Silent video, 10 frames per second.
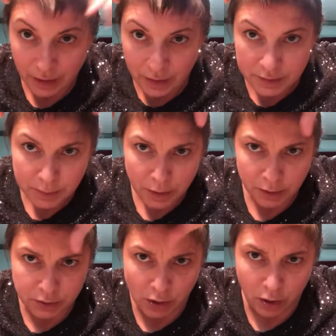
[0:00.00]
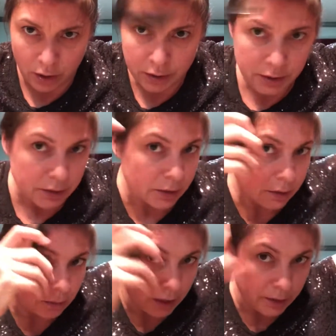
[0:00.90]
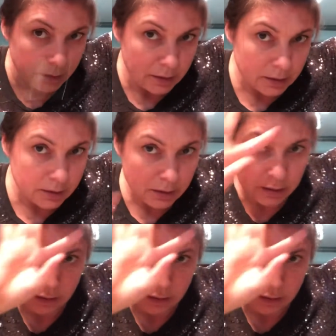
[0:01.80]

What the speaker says: This part is hard to do like this.